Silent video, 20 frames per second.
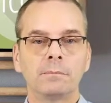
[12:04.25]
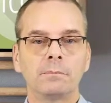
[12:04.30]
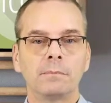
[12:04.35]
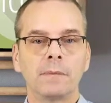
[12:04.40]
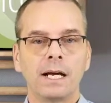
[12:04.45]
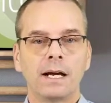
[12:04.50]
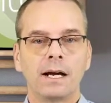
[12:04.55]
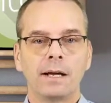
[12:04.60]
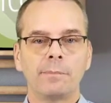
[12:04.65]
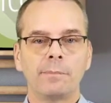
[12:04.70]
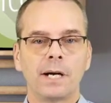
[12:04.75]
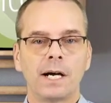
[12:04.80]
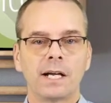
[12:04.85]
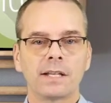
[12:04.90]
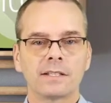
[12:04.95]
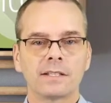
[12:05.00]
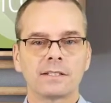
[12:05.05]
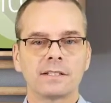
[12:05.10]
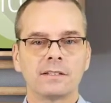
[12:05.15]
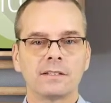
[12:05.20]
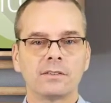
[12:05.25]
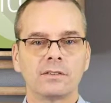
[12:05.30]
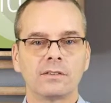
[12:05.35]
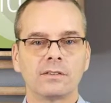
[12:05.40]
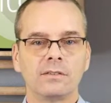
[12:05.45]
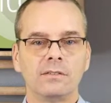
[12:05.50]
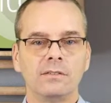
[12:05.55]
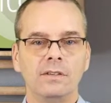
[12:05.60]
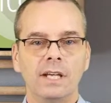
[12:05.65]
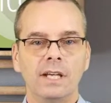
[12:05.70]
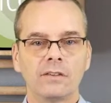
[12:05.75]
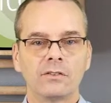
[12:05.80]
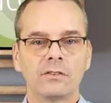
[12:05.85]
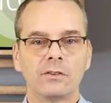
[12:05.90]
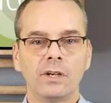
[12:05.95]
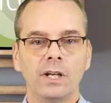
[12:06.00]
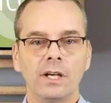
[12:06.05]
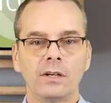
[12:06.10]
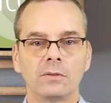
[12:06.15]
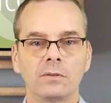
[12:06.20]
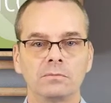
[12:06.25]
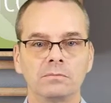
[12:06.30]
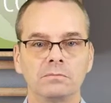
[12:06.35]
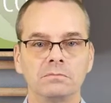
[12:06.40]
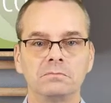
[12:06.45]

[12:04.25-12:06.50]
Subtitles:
my hypothesis? Yes or no?